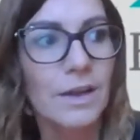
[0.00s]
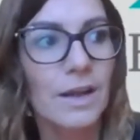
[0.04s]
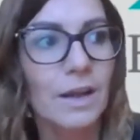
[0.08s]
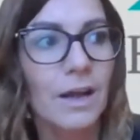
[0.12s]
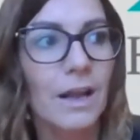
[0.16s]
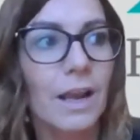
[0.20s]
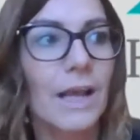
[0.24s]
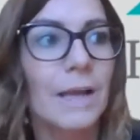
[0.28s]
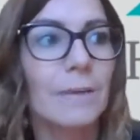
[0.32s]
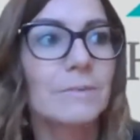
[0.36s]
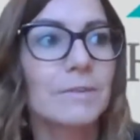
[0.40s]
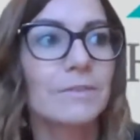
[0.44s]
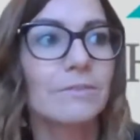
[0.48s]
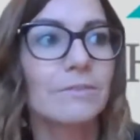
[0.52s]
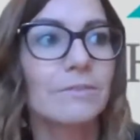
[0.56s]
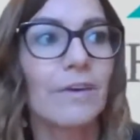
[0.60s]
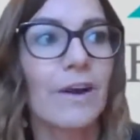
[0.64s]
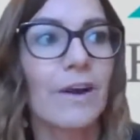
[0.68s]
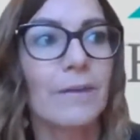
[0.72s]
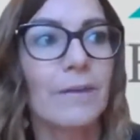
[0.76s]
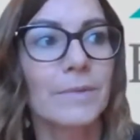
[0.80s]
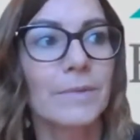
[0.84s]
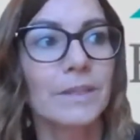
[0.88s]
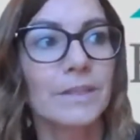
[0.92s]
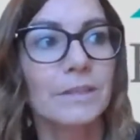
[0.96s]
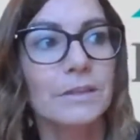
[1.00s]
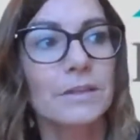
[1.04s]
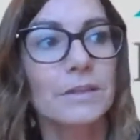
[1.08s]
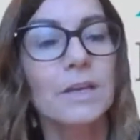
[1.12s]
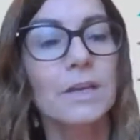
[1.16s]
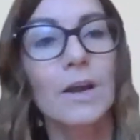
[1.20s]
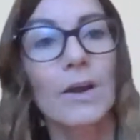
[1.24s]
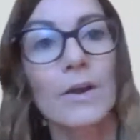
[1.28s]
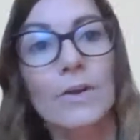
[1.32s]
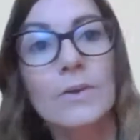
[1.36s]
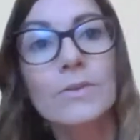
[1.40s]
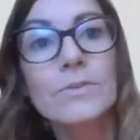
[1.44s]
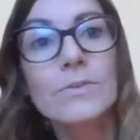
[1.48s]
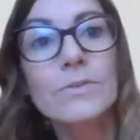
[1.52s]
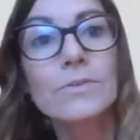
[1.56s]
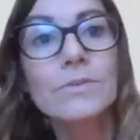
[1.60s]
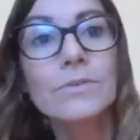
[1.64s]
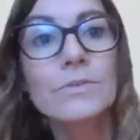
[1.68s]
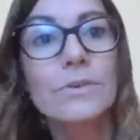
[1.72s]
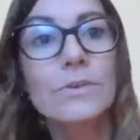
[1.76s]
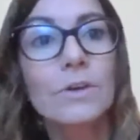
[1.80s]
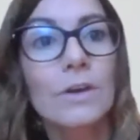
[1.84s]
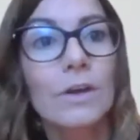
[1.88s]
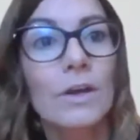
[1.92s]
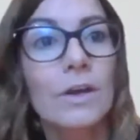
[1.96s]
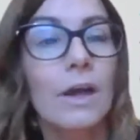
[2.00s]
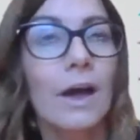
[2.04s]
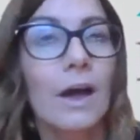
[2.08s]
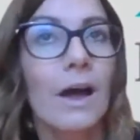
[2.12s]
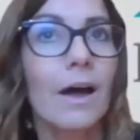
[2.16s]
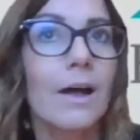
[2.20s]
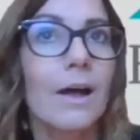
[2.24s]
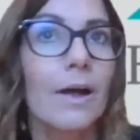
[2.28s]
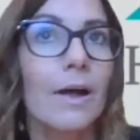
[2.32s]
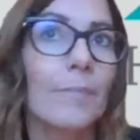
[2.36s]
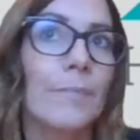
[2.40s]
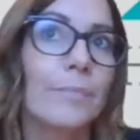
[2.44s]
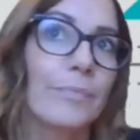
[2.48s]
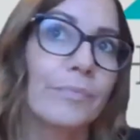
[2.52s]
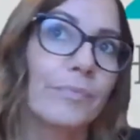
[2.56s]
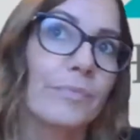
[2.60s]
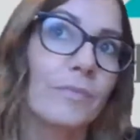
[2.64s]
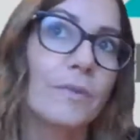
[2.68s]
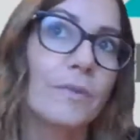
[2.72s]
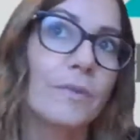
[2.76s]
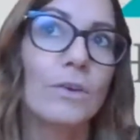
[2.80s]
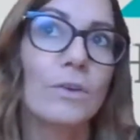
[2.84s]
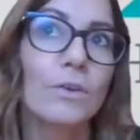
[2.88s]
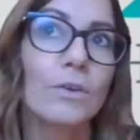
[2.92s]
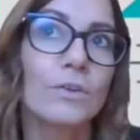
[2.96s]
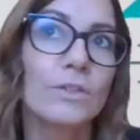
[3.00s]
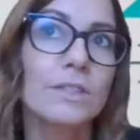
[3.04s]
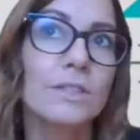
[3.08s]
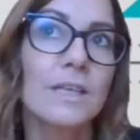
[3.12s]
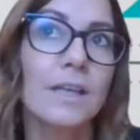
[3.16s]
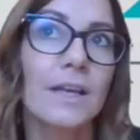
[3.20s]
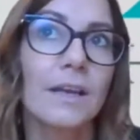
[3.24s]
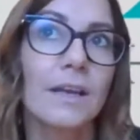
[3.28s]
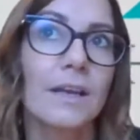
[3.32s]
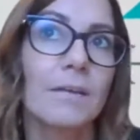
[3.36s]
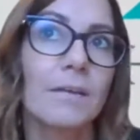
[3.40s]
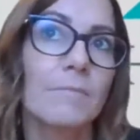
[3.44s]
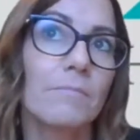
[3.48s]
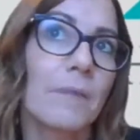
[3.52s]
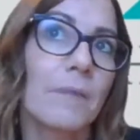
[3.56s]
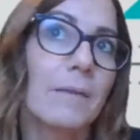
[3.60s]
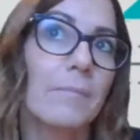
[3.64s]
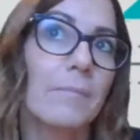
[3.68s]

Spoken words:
claims environment goes, you'll see